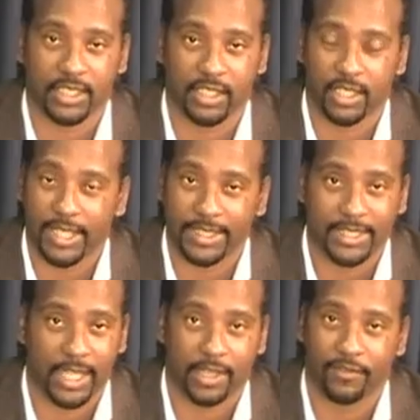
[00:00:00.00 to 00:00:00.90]
look at
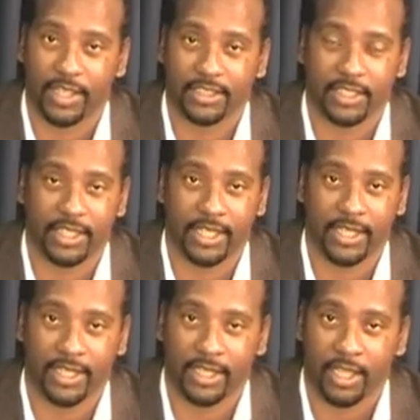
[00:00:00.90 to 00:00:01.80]
television
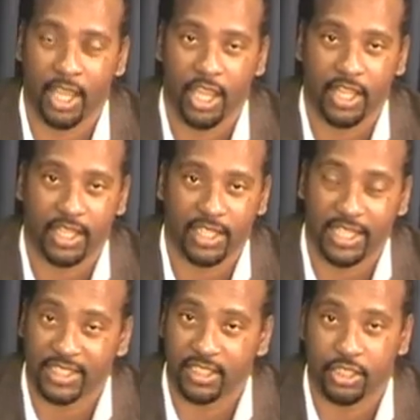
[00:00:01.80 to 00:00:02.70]
and
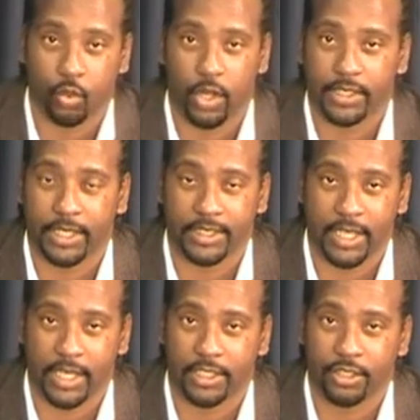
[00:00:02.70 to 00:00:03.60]
listen to what they're
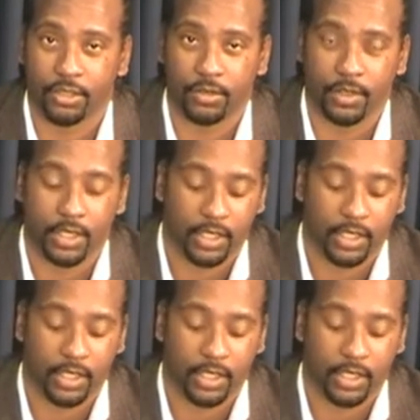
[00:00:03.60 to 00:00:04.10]
telling you.